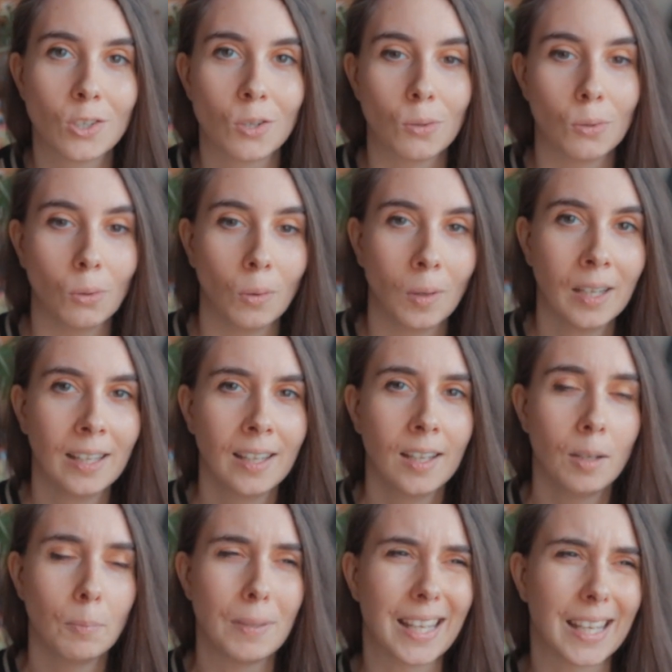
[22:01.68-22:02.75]
to
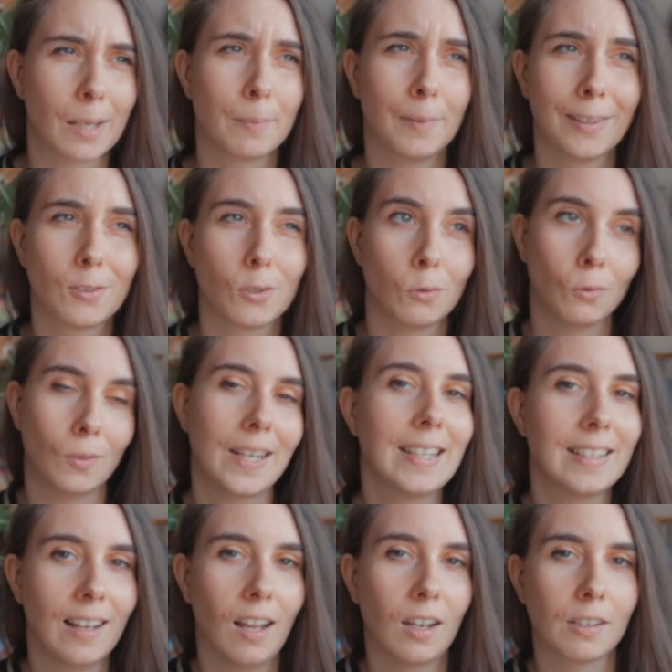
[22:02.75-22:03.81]
be able to
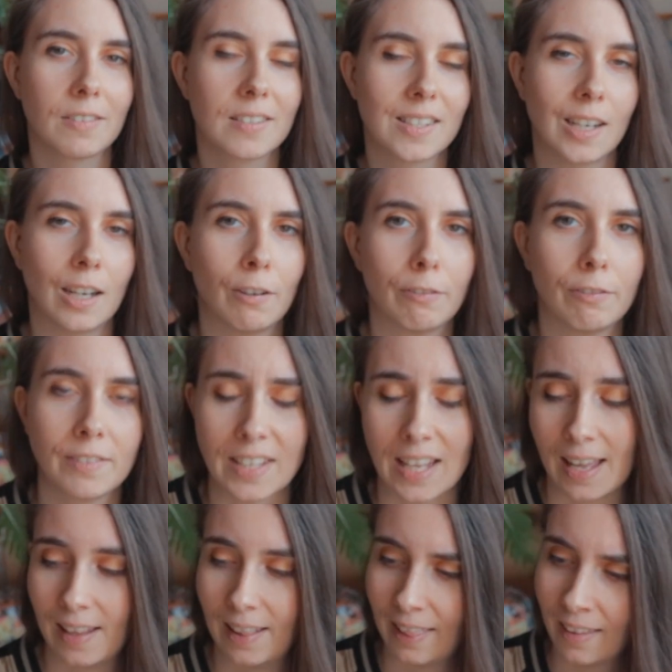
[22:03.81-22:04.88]
read a lot of stuff,
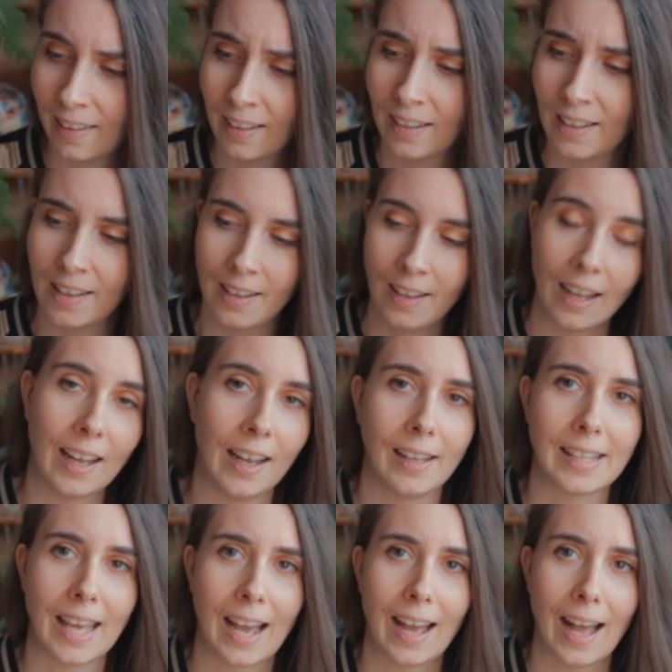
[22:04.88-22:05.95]
then
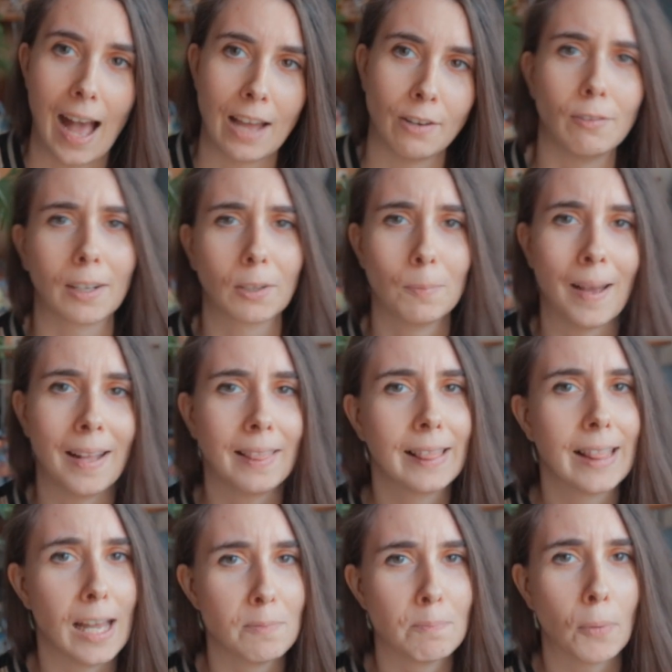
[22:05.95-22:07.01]
yeah, I'd recommend
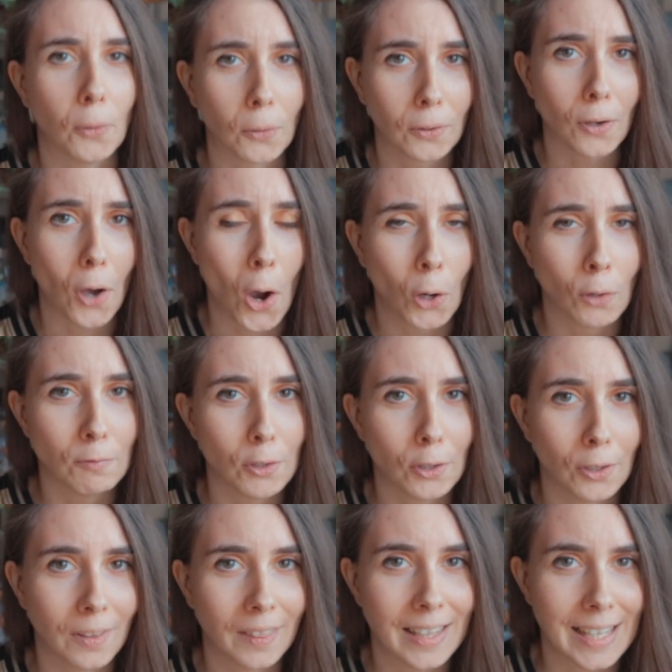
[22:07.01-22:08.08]
that book
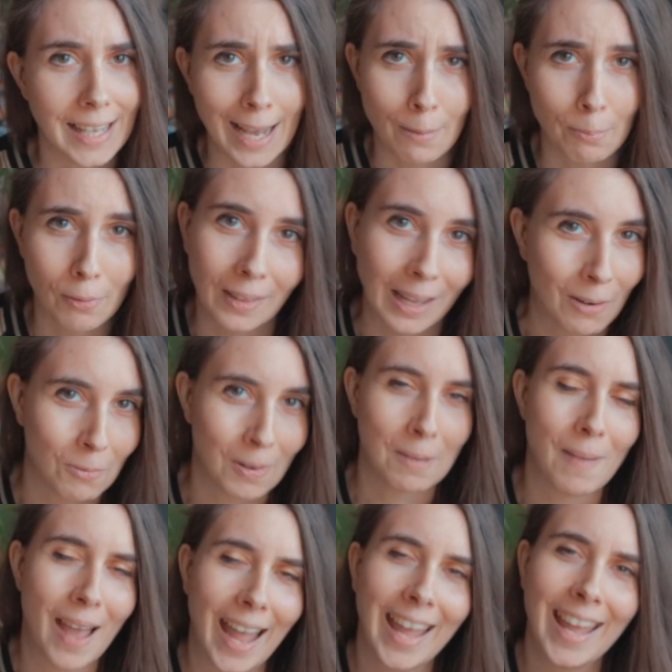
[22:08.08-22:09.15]
over the app that we
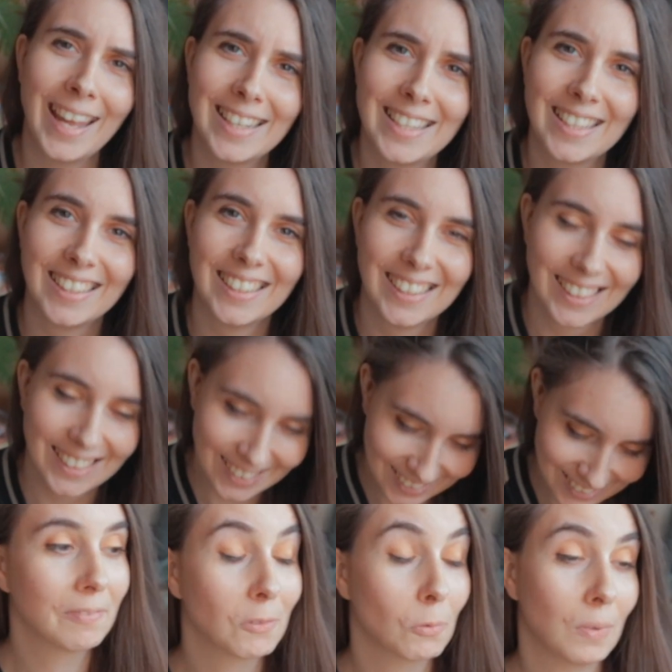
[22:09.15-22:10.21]
made.
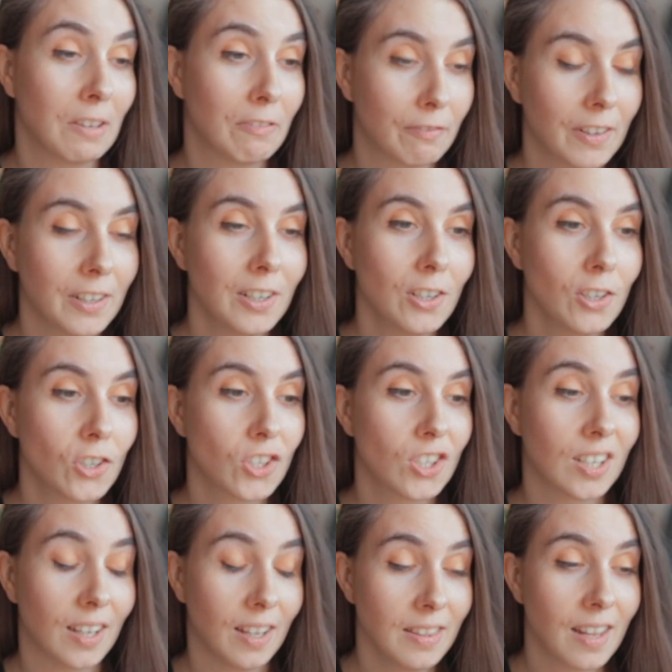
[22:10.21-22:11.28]
We
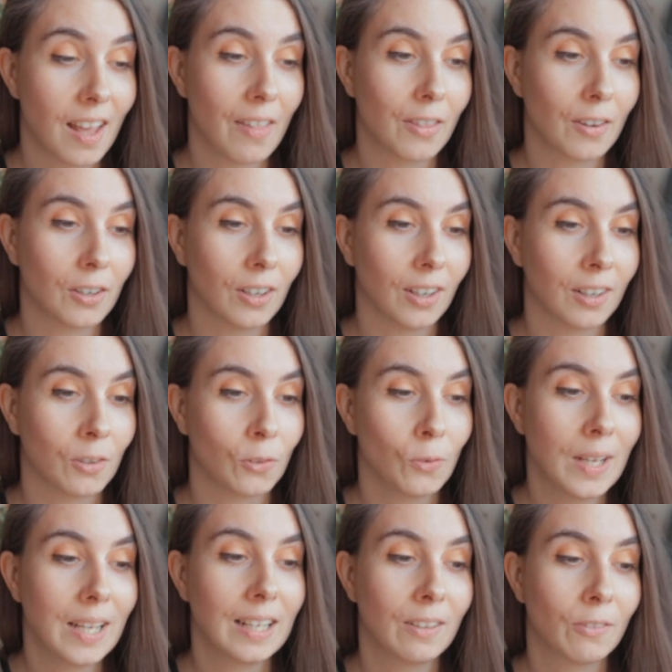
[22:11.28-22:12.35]
finished another
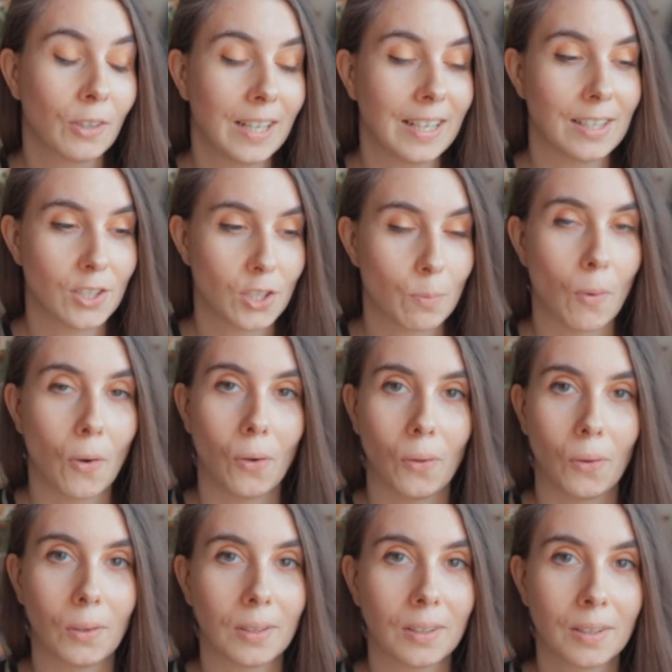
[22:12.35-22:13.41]
really
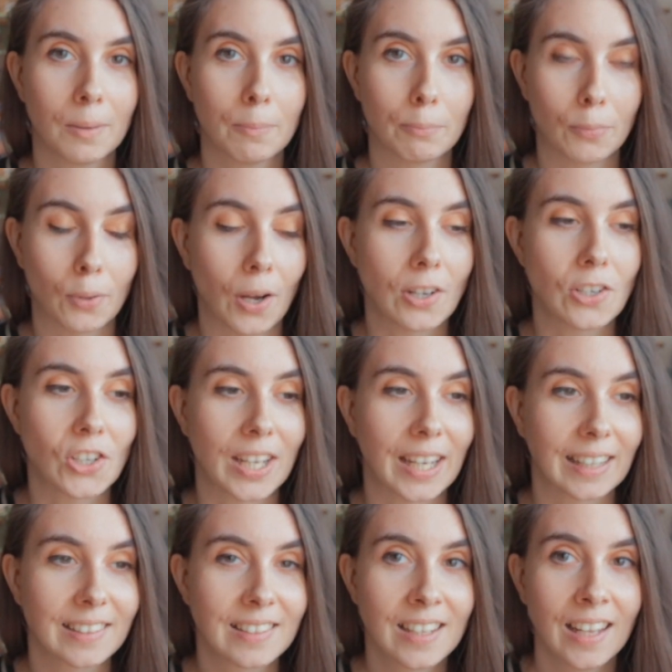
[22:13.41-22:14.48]
small
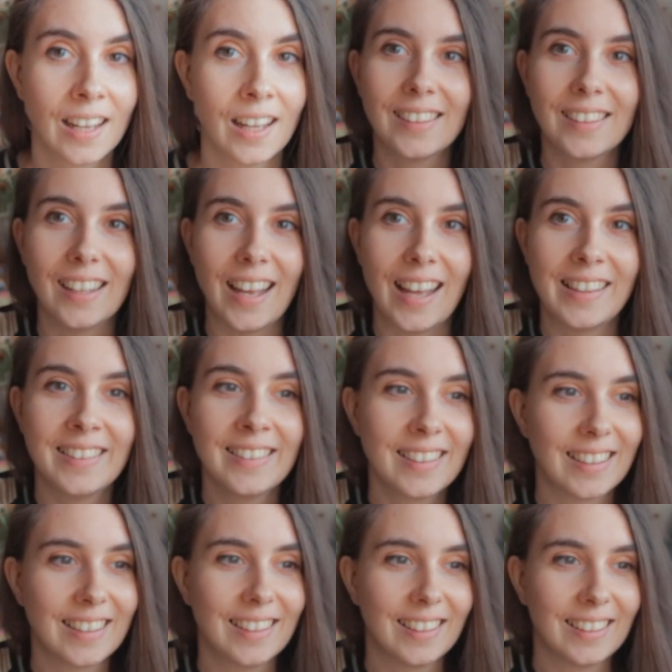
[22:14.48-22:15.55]
project, and
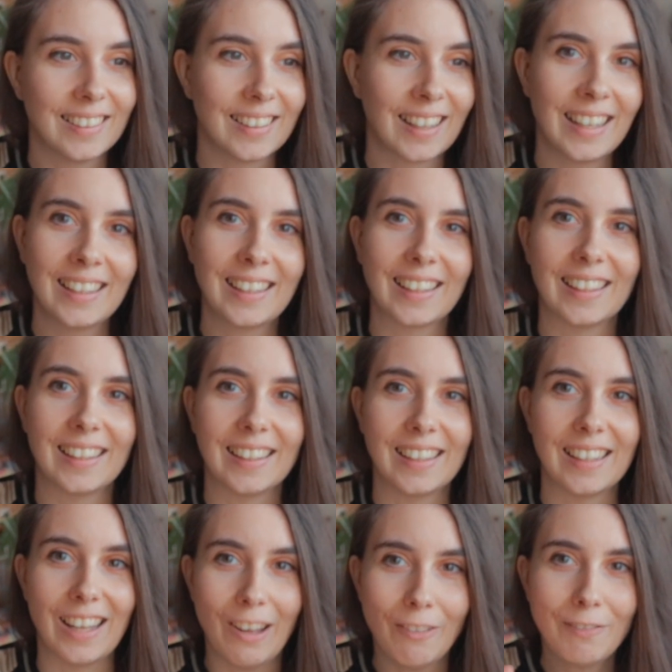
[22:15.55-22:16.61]
like,
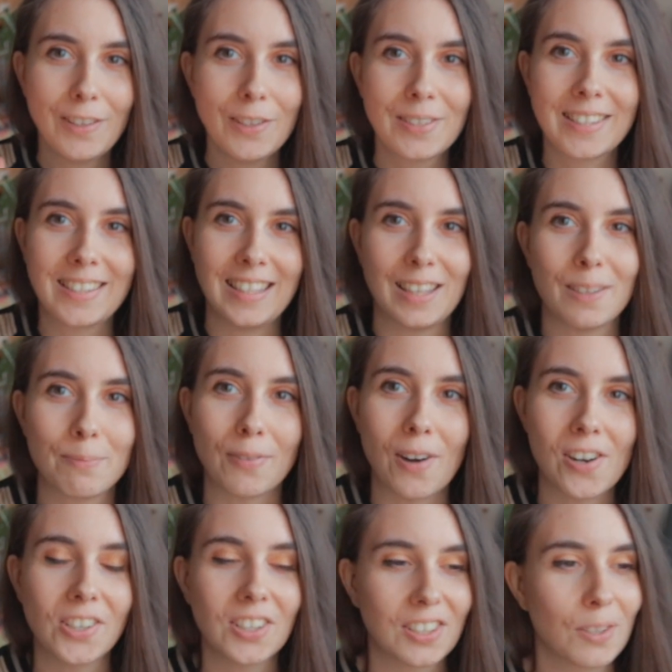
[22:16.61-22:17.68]
if you see the
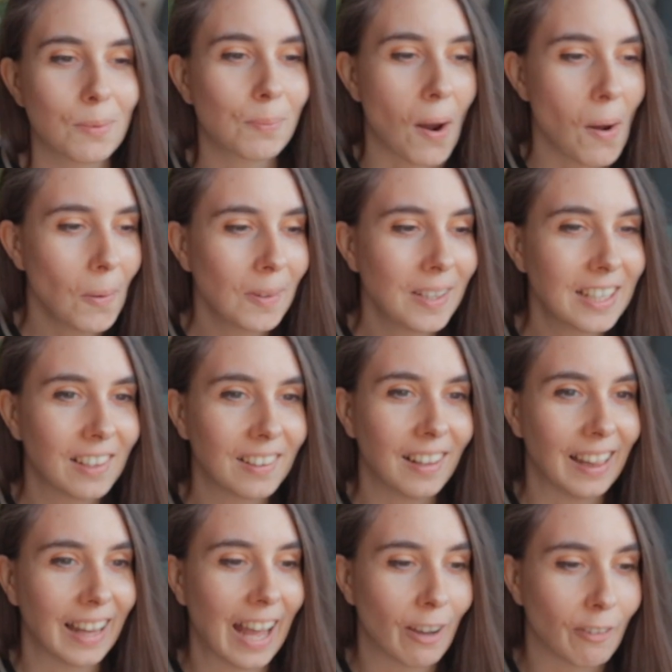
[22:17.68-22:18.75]
project, you're probably
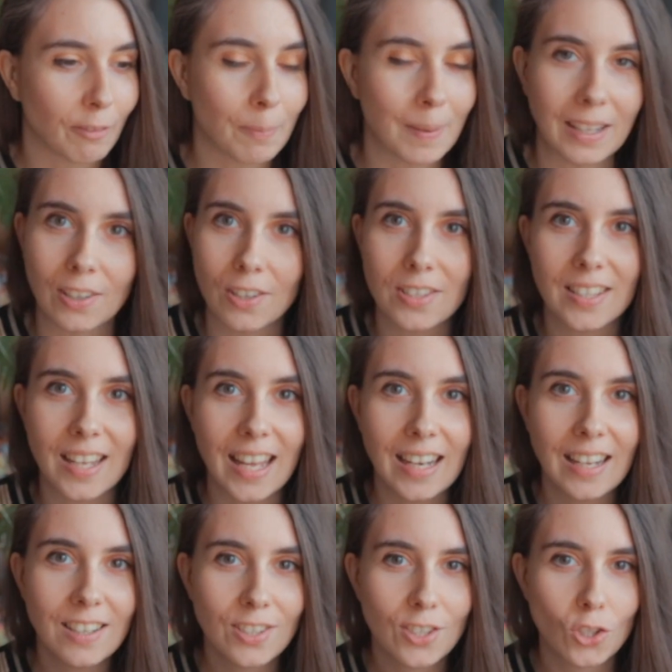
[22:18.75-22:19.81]
gonna laugh because
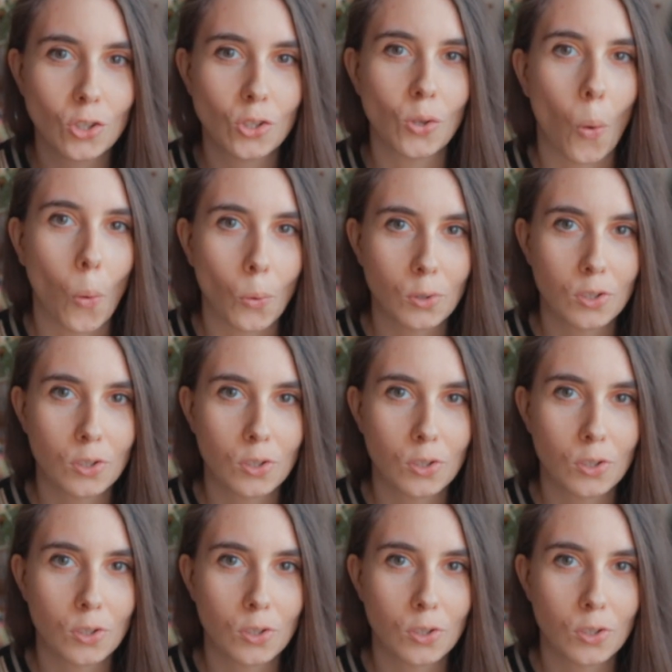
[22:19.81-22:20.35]
it is so